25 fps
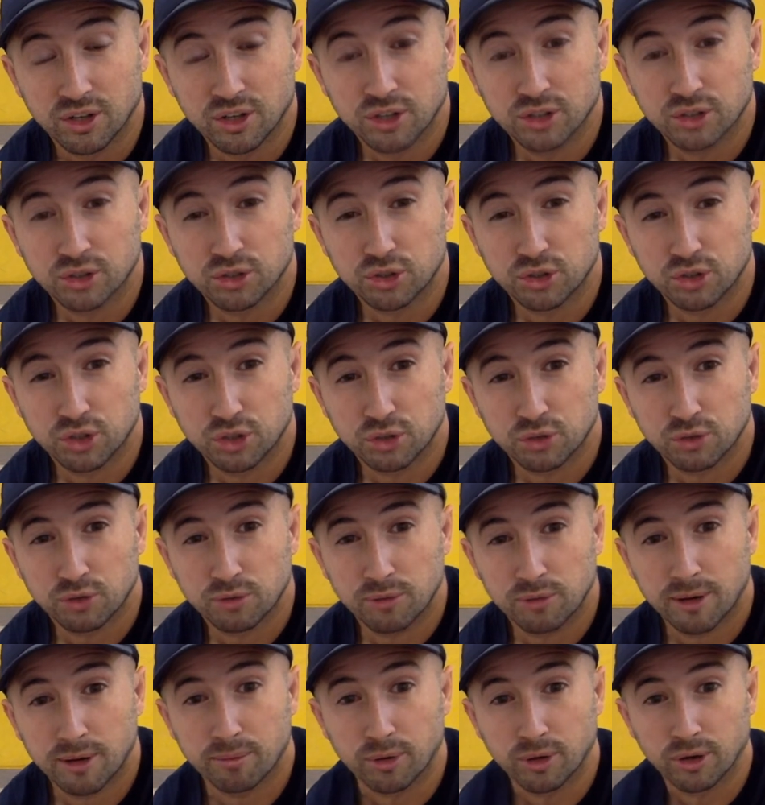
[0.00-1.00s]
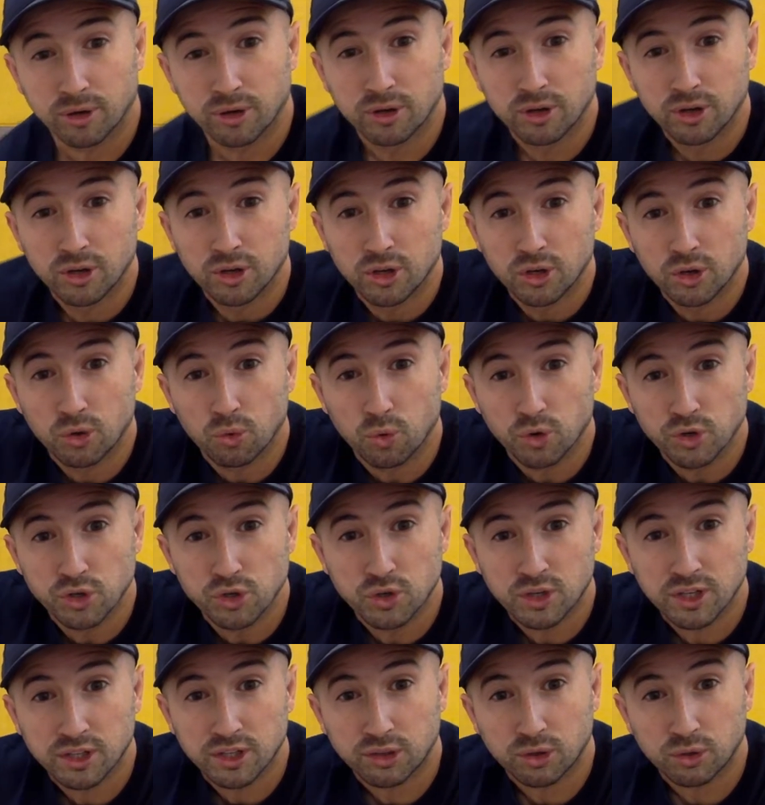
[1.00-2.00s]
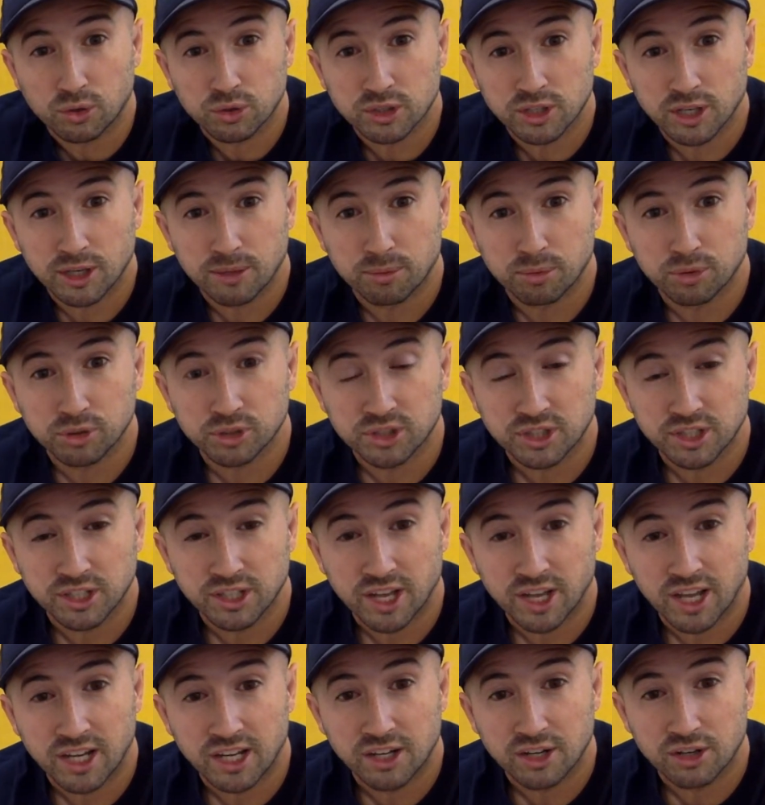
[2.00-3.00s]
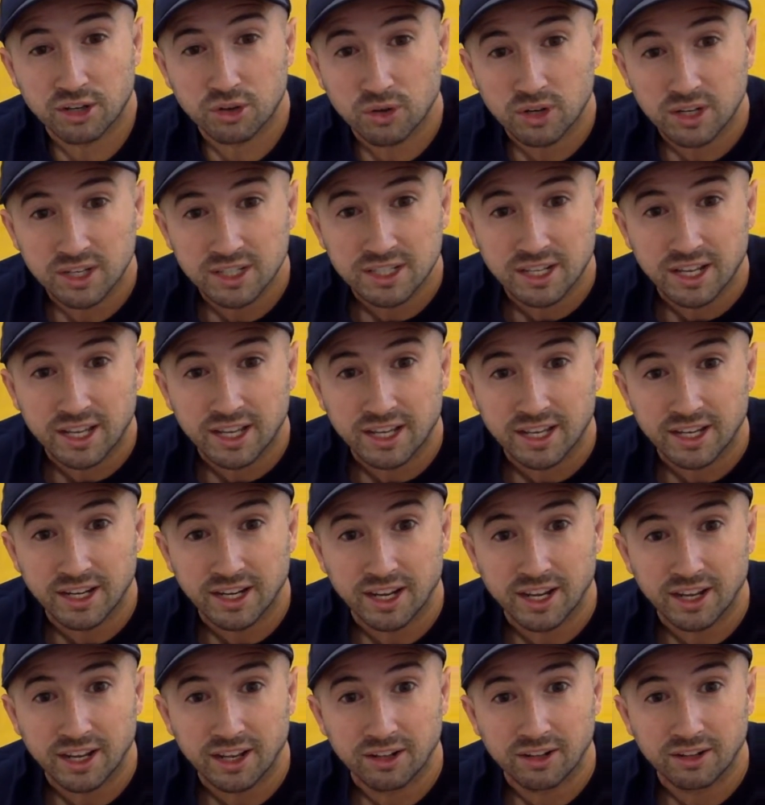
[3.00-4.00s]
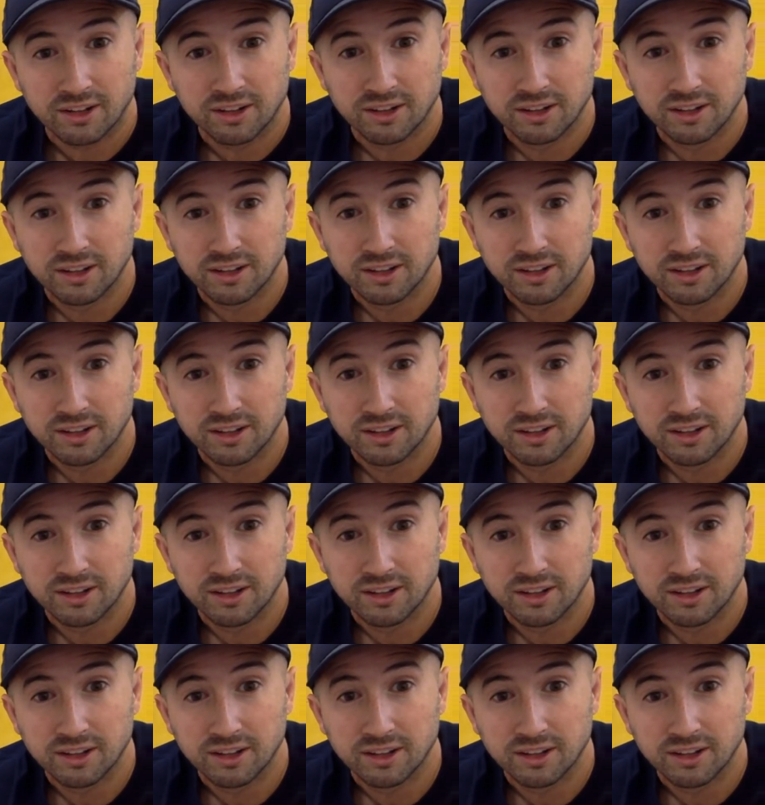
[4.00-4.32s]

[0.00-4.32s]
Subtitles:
so just remember, when you get those elbows to 90 degrees like an L,